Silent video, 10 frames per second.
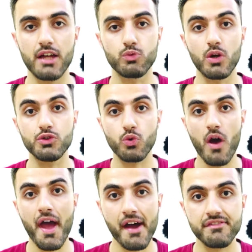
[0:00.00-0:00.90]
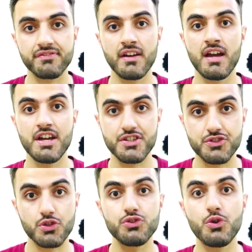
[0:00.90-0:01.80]
and want to have
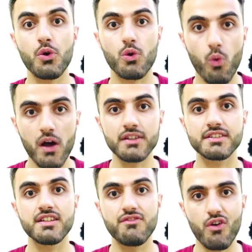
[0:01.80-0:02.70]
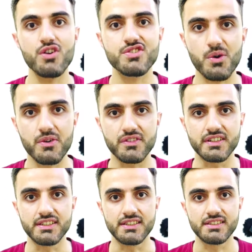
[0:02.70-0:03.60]
studio quality
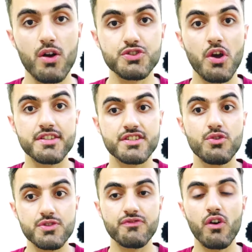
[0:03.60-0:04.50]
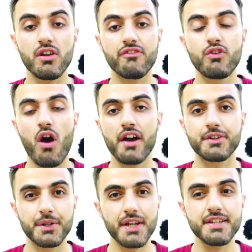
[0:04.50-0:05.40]
voiceover. Also, it's useful if you are
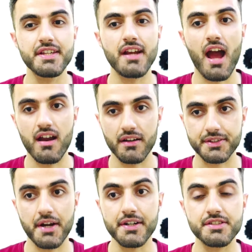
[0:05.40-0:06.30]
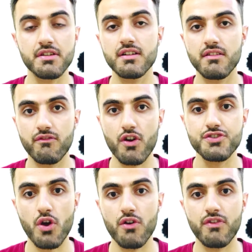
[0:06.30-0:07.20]
creating a character
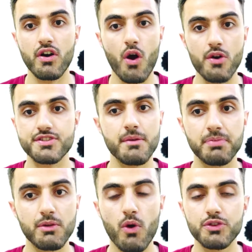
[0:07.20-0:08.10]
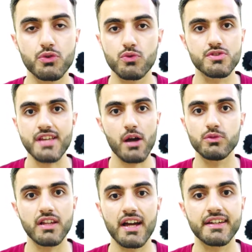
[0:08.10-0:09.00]
voiceover or simply want to
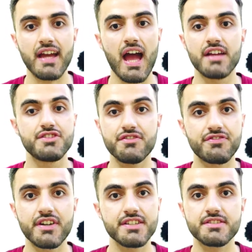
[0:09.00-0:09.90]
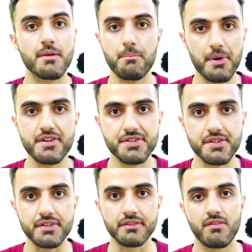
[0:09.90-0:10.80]
sound like a different
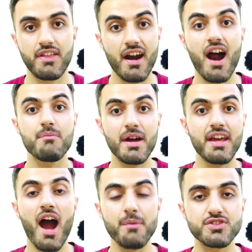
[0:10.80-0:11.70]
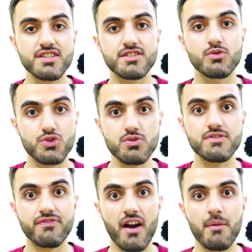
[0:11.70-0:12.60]
person. There are many options to choose
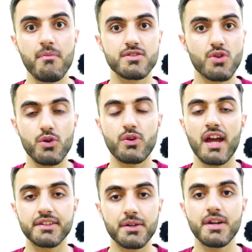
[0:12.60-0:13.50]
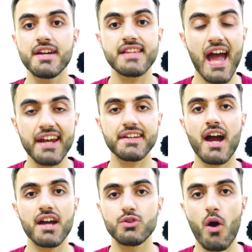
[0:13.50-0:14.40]
from, so you can create any
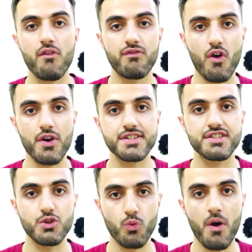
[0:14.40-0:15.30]
kind of voice you